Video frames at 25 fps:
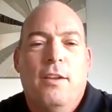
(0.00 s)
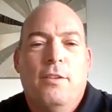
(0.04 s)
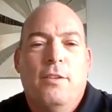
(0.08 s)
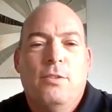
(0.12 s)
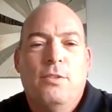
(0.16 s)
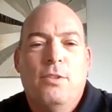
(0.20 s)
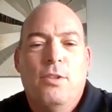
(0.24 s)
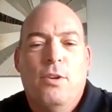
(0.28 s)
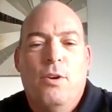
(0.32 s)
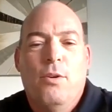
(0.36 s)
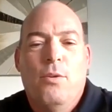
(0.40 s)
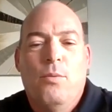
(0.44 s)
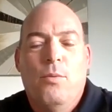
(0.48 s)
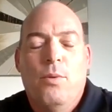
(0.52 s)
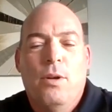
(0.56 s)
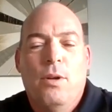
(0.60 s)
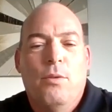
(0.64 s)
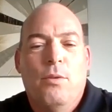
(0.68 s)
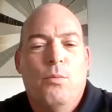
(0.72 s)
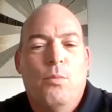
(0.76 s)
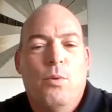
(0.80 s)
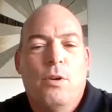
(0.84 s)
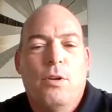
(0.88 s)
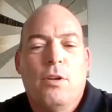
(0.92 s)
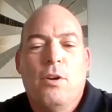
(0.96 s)
So
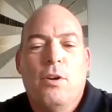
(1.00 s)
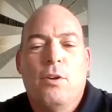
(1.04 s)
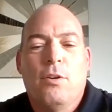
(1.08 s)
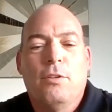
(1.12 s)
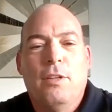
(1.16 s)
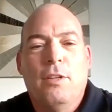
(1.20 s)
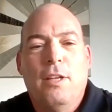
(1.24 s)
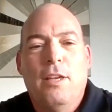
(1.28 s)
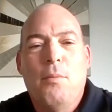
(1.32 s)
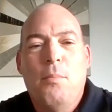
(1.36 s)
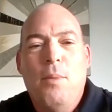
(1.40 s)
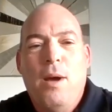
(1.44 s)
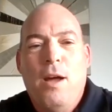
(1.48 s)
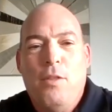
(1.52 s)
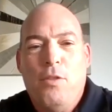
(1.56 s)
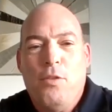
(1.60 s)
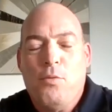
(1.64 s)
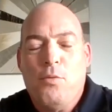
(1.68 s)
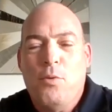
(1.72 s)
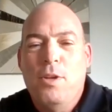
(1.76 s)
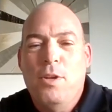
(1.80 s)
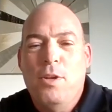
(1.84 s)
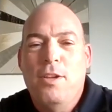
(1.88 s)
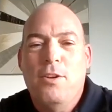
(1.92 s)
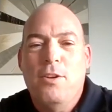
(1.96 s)
we're currently about
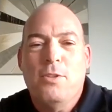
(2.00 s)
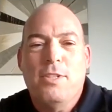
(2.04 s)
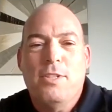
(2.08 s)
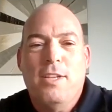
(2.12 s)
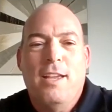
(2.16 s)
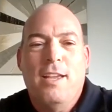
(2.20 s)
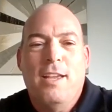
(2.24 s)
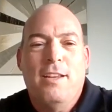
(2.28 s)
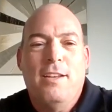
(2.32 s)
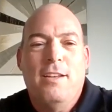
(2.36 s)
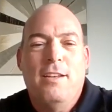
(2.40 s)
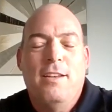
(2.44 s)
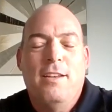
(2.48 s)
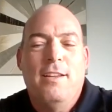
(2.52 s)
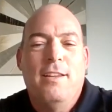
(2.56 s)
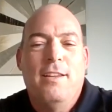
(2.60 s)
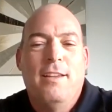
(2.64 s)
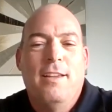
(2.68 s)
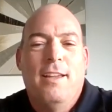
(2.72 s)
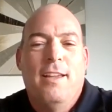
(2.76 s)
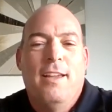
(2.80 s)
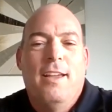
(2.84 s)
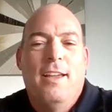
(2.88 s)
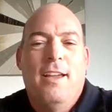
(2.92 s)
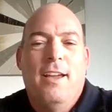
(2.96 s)
3 years ahead
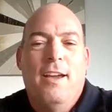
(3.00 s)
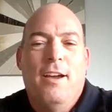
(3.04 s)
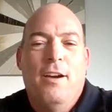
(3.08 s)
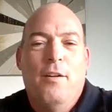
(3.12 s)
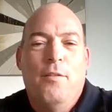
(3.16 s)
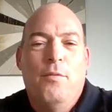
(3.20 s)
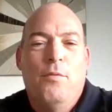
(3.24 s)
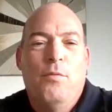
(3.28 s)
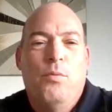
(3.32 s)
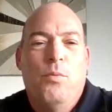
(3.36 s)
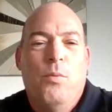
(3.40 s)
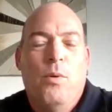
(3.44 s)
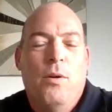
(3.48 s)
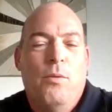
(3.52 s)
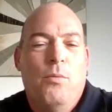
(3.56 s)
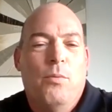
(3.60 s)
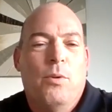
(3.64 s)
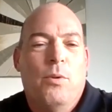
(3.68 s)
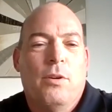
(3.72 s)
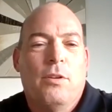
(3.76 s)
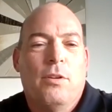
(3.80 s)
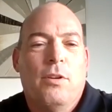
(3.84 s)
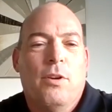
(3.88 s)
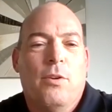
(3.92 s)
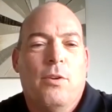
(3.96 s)
of what
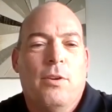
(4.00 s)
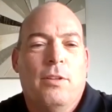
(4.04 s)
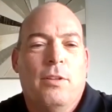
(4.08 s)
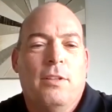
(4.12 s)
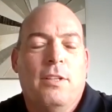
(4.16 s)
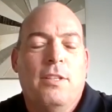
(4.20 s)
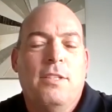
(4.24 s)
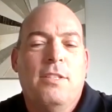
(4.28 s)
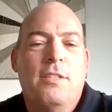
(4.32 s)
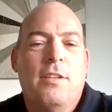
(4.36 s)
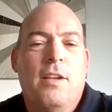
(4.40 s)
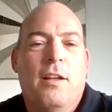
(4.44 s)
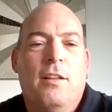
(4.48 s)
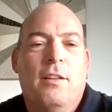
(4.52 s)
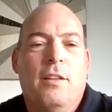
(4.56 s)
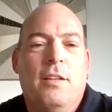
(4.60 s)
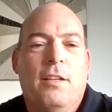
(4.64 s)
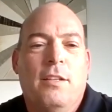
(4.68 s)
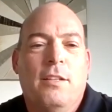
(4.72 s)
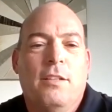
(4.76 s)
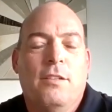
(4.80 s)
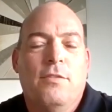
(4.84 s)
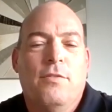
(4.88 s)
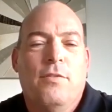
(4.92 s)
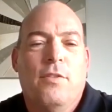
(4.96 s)
we're currently
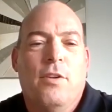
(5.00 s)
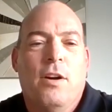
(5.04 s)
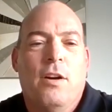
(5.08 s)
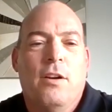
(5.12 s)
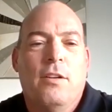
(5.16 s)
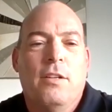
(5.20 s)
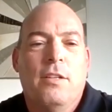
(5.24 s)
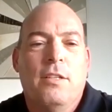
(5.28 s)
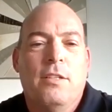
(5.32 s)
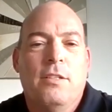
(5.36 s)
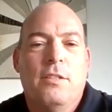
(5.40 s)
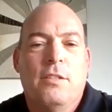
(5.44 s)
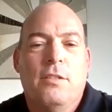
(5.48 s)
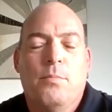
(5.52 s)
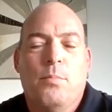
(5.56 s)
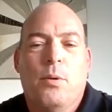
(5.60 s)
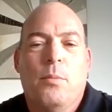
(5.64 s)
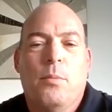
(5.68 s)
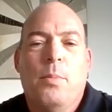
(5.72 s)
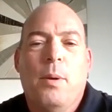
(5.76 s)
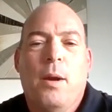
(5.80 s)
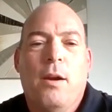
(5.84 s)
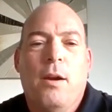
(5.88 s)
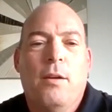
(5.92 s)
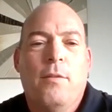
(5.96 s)
selling as far as
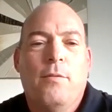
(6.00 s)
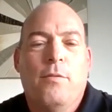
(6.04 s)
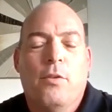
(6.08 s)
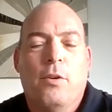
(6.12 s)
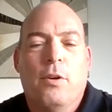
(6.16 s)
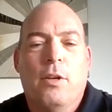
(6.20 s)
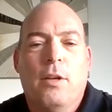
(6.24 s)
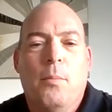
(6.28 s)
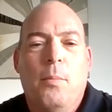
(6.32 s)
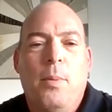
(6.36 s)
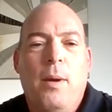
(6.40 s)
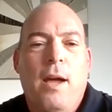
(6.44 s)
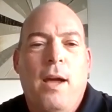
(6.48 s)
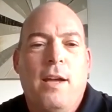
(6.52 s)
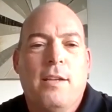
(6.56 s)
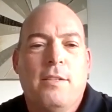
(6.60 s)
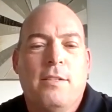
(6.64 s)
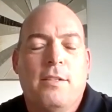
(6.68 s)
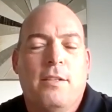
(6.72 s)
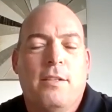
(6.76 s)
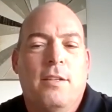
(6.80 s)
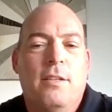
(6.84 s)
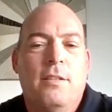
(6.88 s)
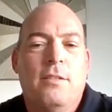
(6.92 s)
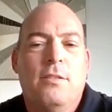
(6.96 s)
preparing for
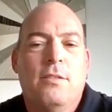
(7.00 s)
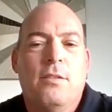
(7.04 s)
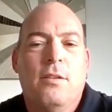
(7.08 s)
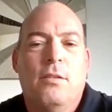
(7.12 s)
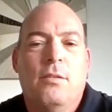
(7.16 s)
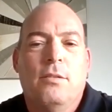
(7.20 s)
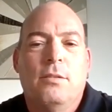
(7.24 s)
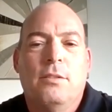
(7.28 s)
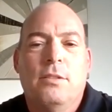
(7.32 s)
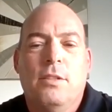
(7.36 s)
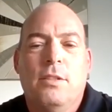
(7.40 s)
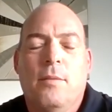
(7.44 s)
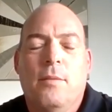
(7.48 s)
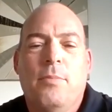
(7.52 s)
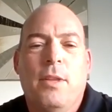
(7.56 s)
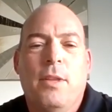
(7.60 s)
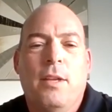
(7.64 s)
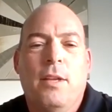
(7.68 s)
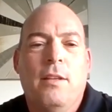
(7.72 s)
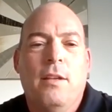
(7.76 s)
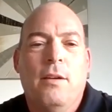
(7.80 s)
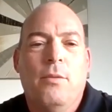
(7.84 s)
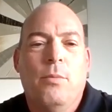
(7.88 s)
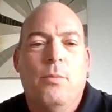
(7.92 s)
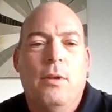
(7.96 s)
capacity. So it's
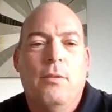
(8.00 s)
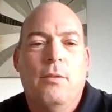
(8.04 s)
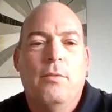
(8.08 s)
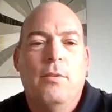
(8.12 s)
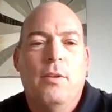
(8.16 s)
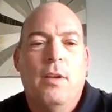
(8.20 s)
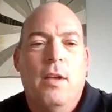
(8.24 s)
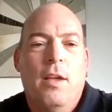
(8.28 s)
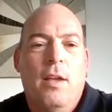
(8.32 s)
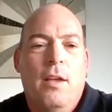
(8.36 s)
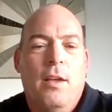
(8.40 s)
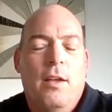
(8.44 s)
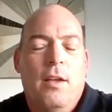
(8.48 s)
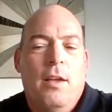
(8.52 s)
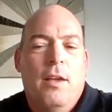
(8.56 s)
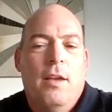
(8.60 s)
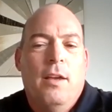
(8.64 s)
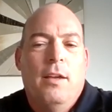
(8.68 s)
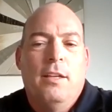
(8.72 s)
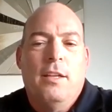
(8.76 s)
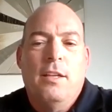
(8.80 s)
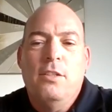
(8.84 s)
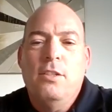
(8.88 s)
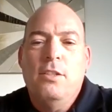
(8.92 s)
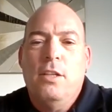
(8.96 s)
something that we
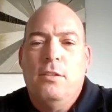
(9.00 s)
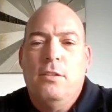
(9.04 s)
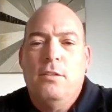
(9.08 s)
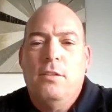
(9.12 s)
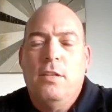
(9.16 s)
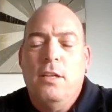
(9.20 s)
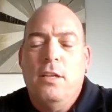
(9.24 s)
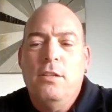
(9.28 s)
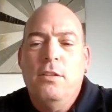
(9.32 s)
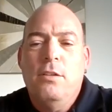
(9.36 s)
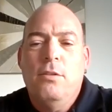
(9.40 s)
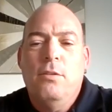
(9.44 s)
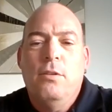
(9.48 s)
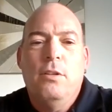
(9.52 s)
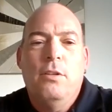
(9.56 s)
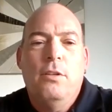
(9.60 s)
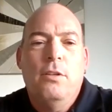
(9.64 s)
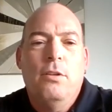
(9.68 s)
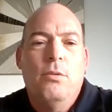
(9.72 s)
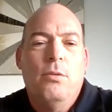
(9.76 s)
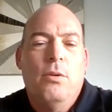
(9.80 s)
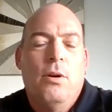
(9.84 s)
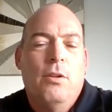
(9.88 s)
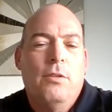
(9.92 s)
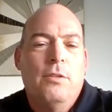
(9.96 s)
continue to
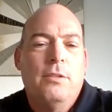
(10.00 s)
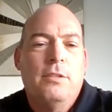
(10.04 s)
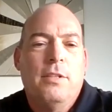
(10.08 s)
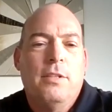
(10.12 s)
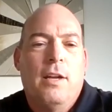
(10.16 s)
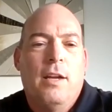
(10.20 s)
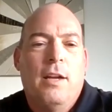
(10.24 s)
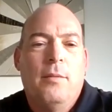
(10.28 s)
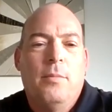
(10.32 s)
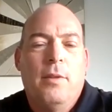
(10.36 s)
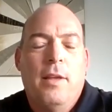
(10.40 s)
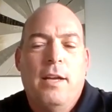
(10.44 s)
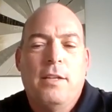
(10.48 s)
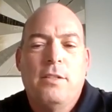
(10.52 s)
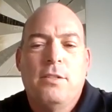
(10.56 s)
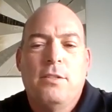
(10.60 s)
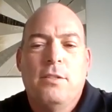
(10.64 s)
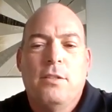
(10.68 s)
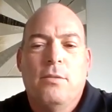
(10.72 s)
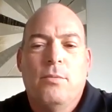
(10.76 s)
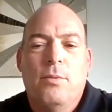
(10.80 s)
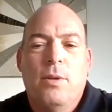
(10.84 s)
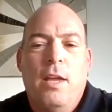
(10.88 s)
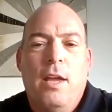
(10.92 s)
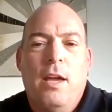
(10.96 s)
do all the time. Last
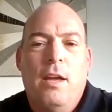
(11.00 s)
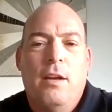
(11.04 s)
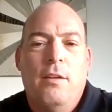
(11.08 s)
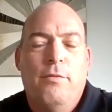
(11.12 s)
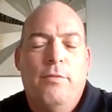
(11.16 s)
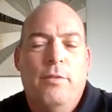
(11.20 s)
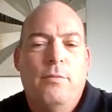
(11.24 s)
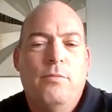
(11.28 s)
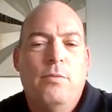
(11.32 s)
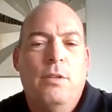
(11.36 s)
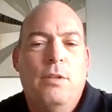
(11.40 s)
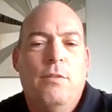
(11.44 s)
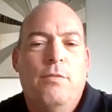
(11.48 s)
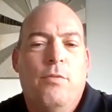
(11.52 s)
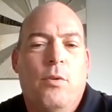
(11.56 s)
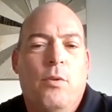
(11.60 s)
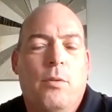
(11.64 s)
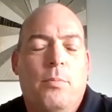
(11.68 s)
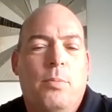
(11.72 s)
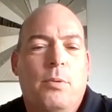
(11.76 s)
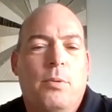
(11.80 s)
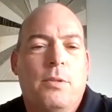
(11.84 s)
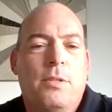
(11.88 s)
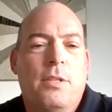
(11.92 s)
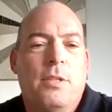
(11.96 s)
year we had a
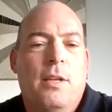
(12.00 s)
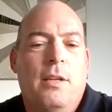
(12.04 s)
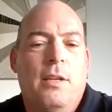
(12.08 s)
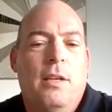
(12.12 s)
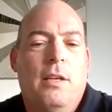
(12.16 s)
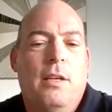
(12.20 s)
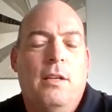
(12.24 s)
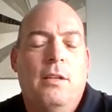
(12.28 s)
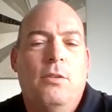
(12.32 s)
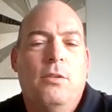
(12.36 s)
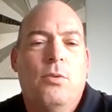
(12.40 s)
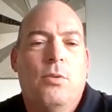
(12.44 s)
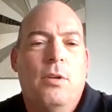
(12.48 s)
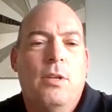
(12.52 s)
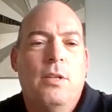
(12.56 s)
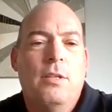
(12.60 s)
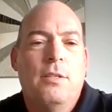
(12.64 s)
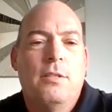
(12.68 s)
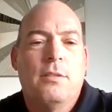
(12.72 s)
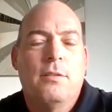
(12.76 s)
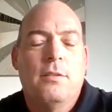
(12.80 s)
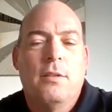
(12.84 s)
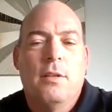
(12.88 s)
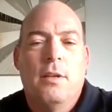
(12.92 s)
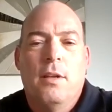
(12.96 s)
54%
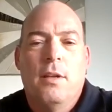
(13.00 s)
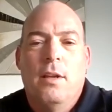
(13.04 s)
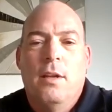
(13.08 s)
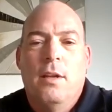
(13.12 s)
increase